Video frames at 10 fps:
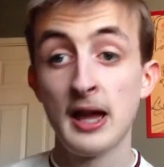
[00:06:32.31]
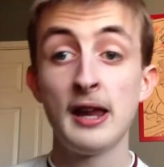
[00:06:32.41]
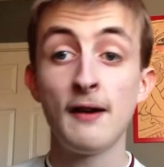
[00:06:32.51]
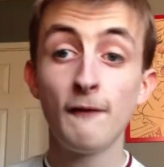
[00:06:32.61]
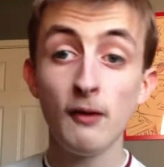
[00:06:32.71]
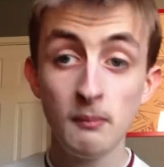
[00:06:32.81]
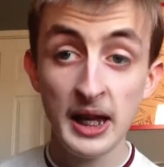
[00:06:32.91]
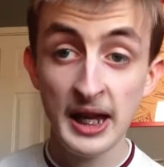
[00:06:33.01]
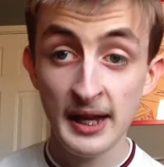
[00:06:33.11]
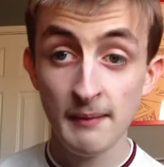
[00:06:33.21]
Now for
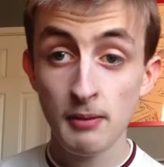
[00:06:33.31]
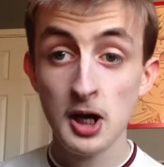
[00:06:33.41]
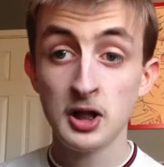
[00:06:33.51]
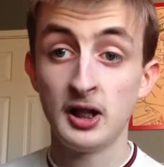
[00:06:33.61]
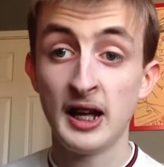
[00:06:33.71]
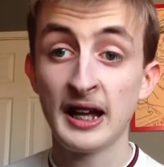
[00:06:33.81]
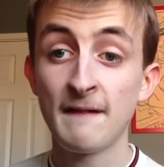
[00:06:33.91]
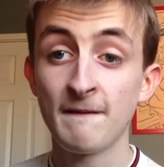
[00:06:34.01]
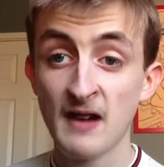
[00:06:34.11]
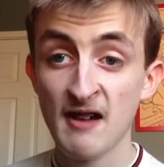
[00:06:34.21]
me personally, I get
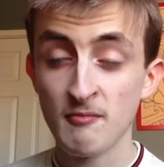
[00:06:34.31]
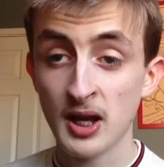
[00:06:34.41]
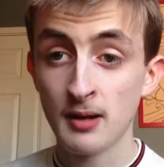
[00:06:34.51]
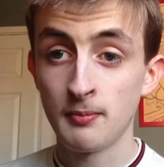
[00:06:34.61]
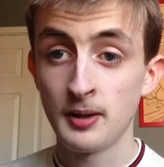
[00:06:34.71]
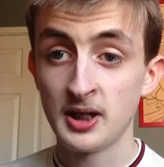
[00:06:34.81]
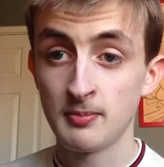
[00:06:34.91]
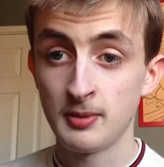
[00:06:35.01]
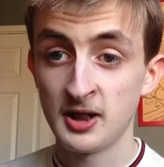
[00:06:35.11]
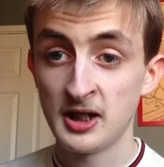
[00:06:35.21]
5 megabits
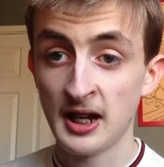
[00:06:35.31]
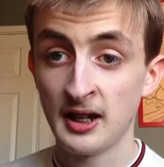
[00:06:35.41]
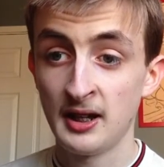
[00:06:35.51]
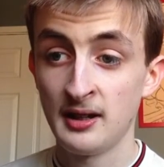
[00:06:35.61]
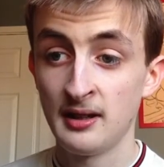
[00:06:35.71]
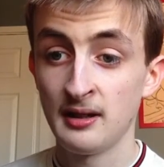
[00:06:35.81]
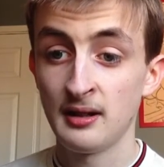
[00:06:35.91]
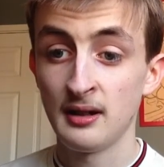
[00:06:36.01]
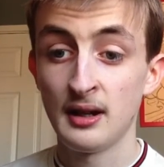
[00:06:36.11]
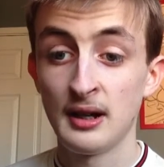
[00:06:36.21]
per second
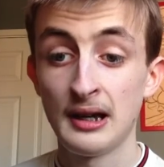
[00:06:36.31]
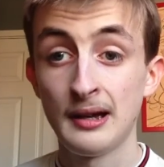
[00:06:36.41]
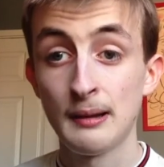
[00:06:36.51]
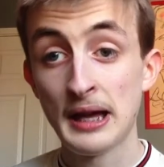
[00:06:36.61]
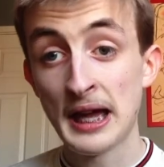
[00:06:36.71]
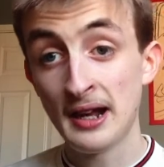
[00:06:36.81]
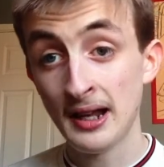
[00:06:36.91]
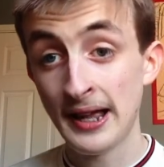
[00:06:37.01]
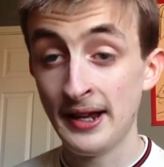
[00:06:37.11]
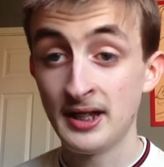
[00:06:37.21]
at
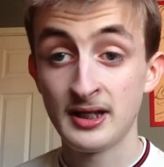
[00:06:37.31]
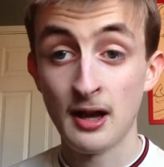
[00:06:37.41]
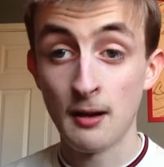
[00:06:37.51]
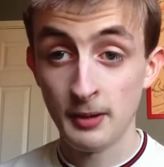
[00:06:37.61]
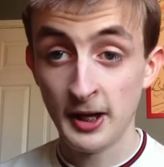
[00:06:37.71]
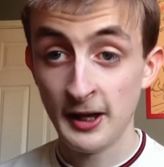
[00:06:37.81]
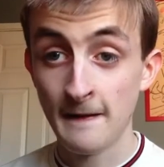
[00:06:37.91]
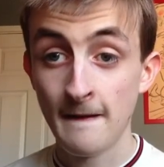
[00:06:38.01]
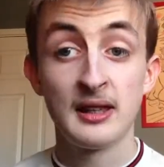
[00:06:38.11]
least up here.